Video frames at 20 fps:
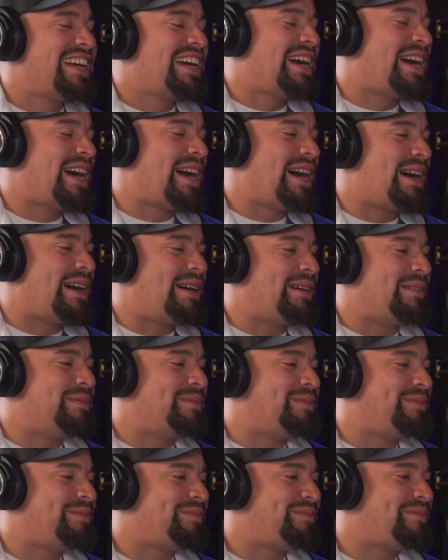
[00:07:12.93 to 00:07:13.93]

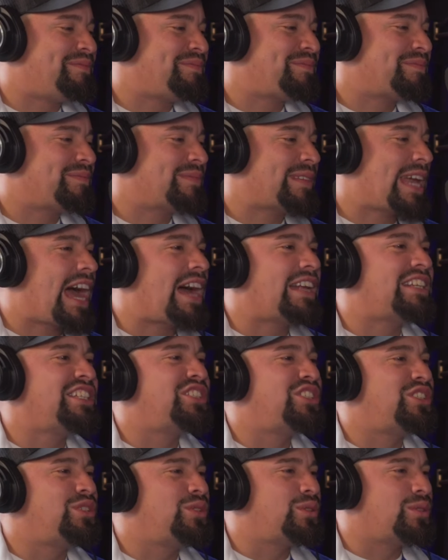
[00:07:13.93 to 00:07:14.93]
How
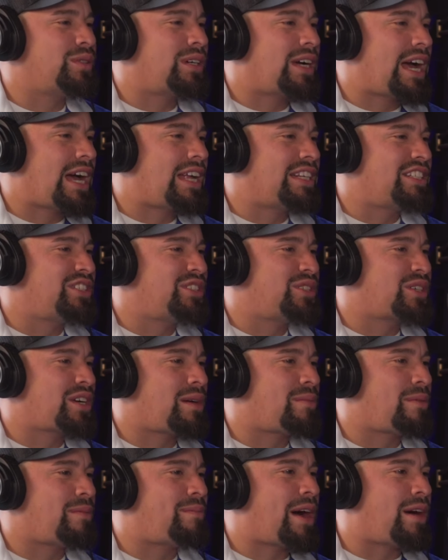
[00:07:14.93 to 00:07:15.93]
did you
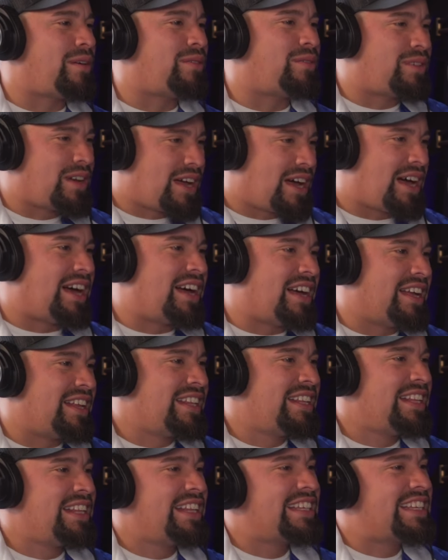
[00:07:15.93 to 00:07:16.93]
come about
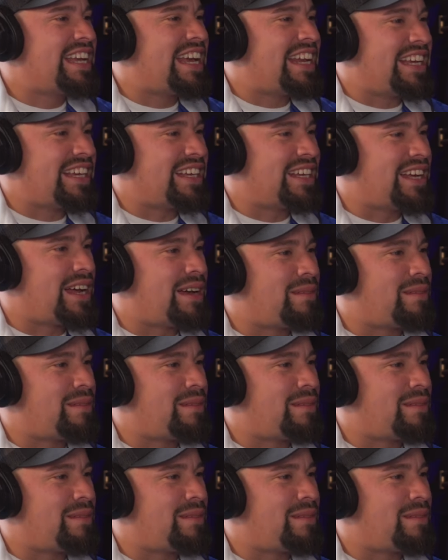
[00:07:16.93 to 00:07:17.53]
getting